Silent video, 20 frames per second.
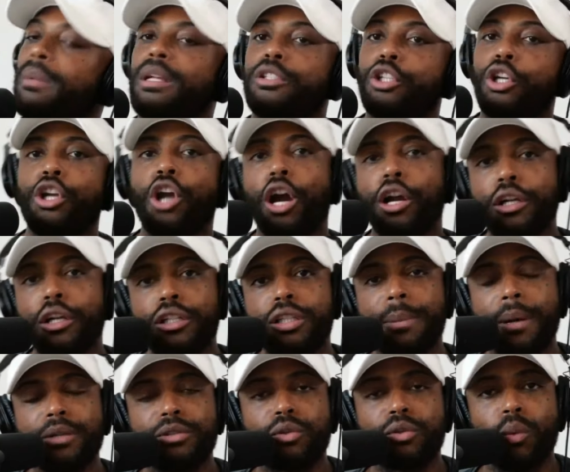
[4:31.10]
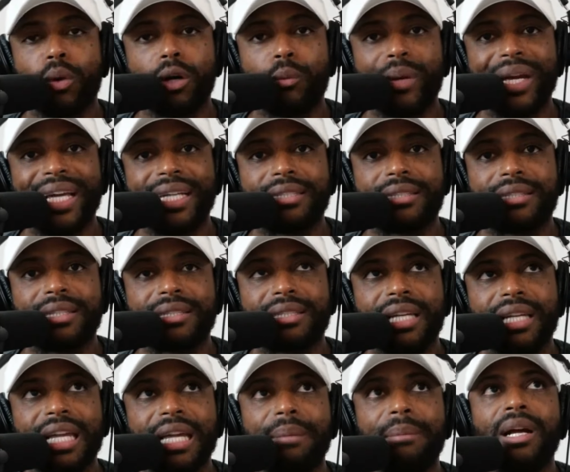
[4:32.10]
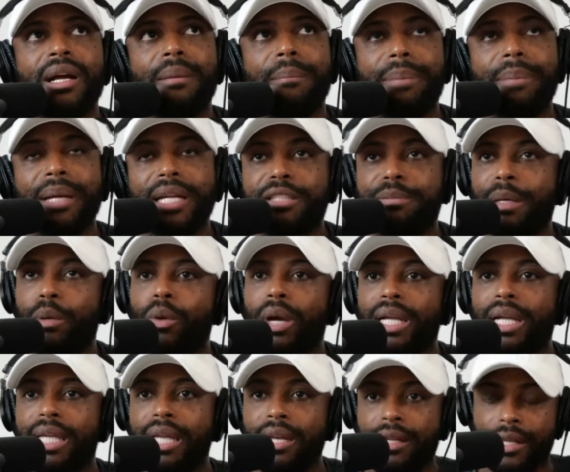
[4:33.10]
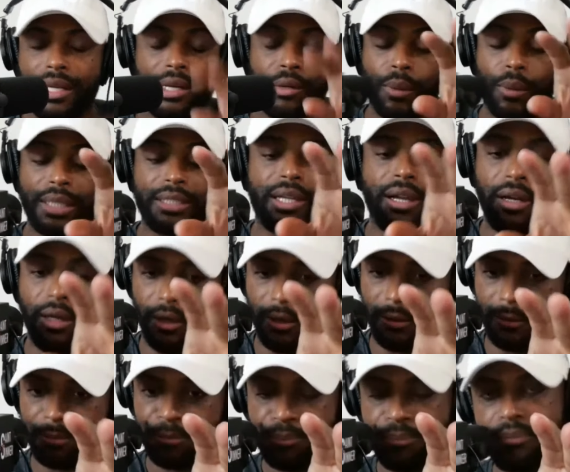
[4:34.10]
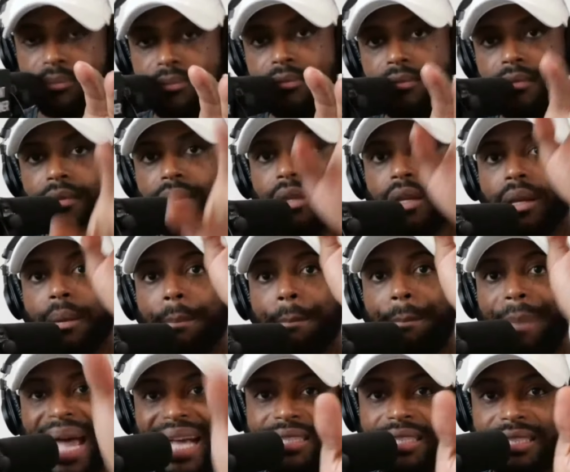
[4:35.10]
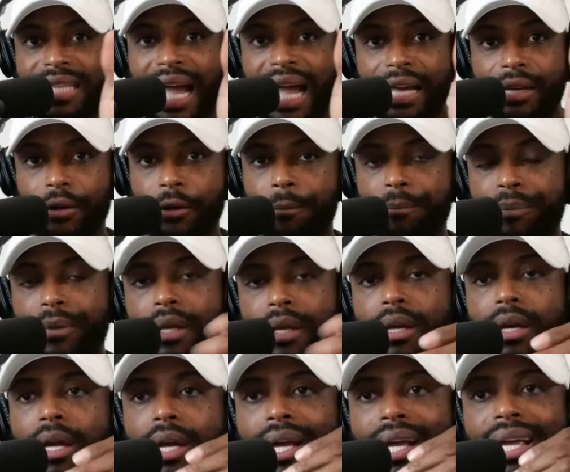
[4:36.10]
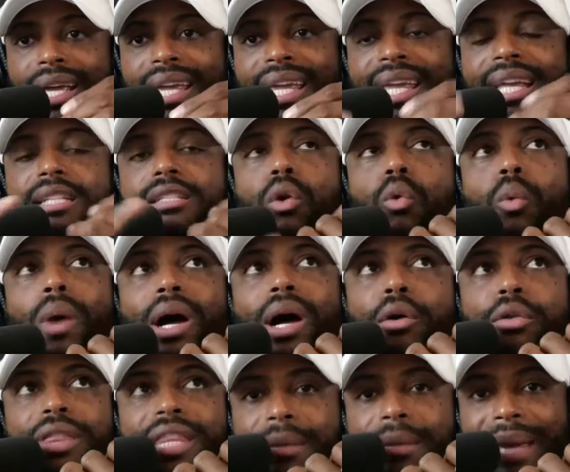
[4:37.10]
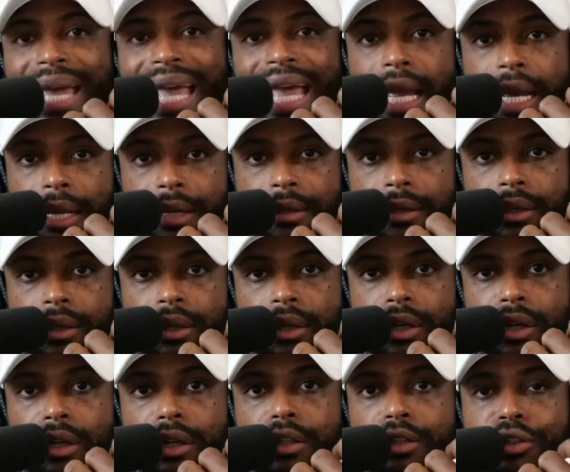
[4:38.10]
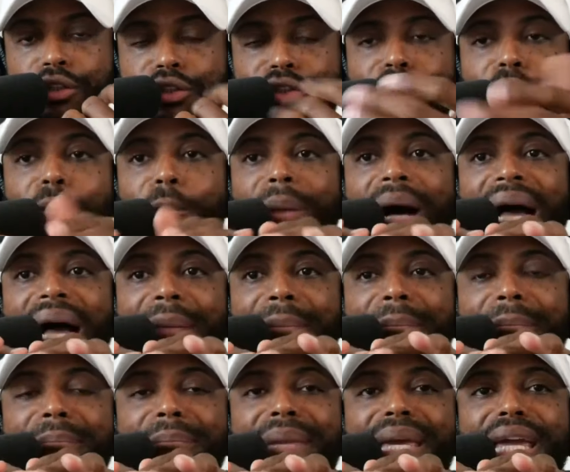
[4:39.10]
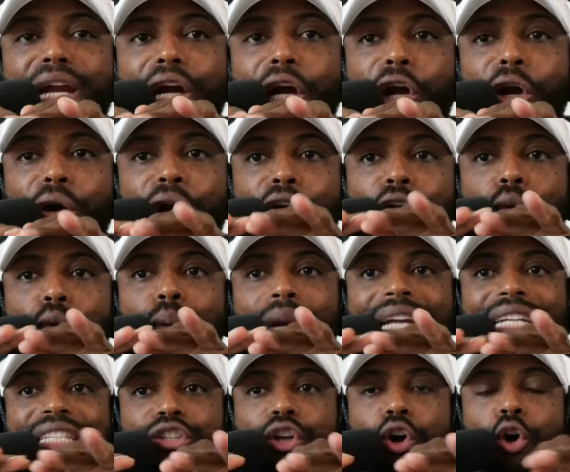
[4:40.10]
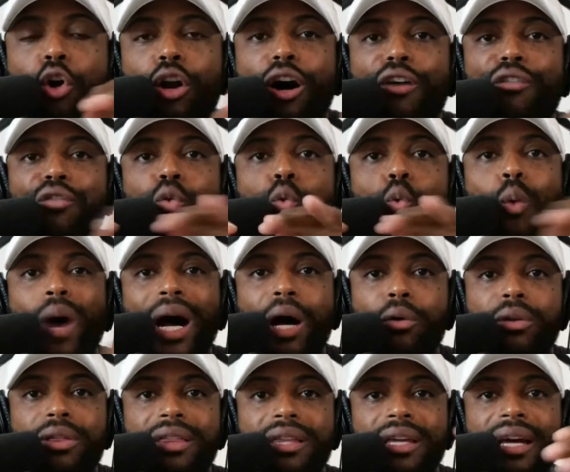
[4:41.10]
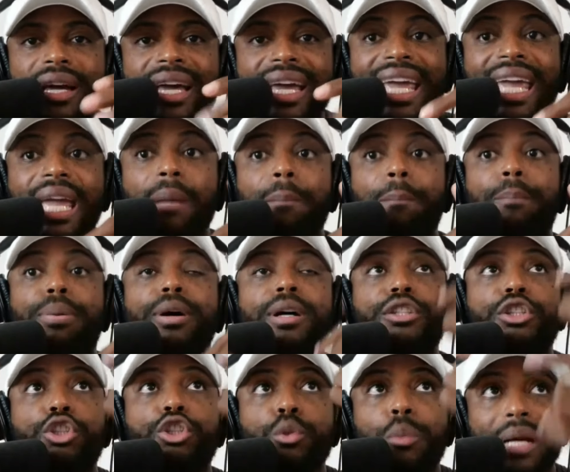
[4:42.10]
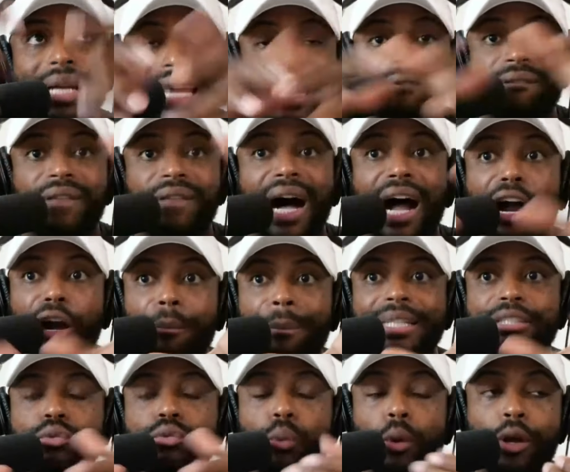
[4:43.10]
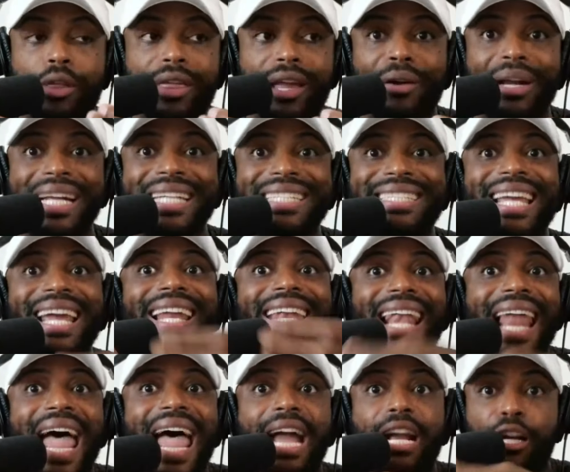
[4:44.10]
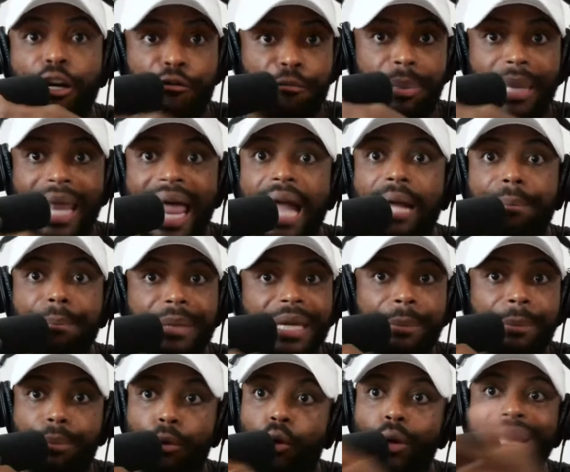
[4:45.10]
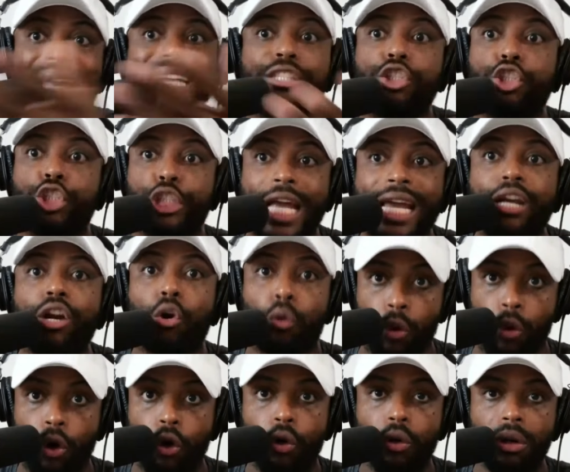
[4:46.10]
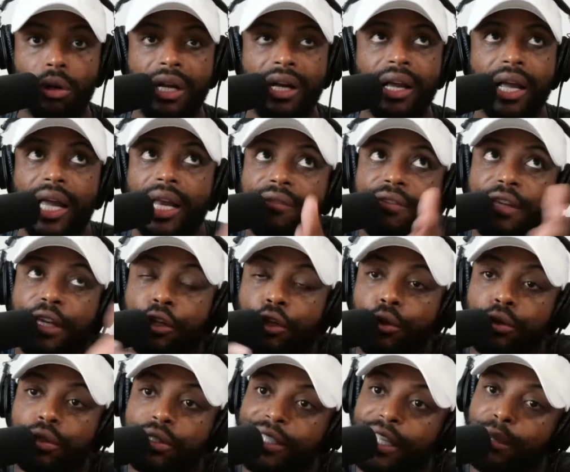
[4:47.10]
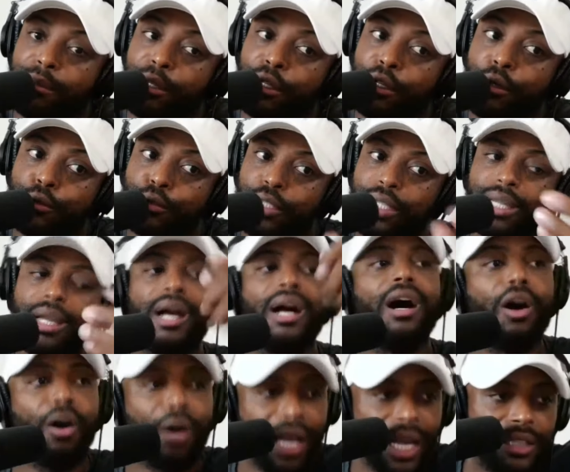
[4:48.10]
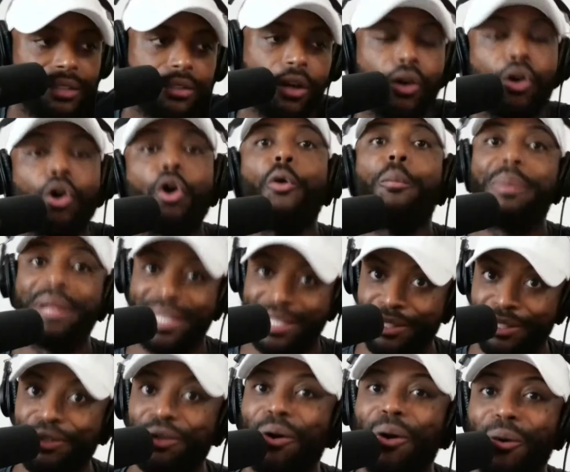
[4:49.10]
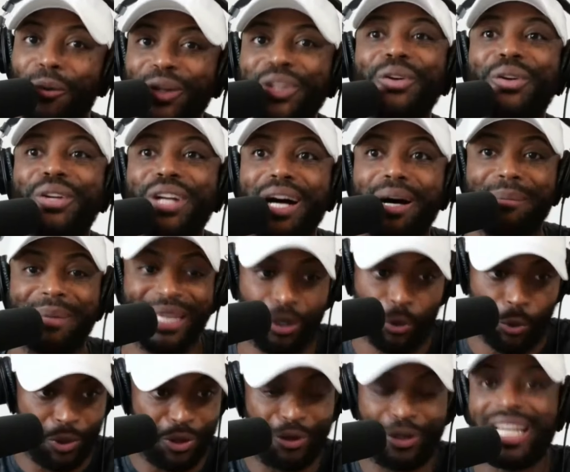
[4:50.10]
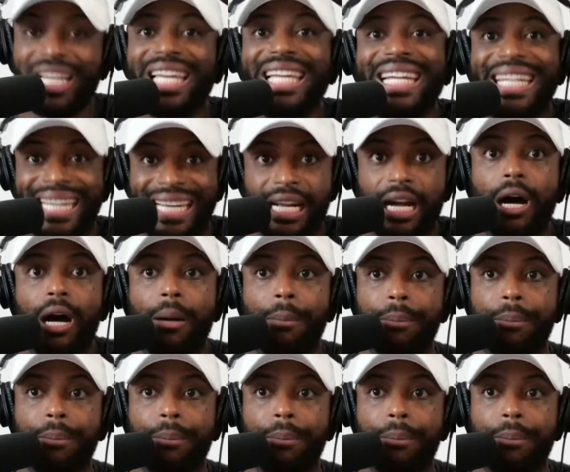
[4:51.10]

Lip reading: Are you supposed to wear wigs to sleep? Be waking. Anyways, carrying on. Back to Tiger. He's a wealthy man. So by mere result of wealth, it puts you in environments where there is a lack of black people in general. And if you do see them, they're usually, oh, hey, sir, opening the door when you come in, or they're cleaning up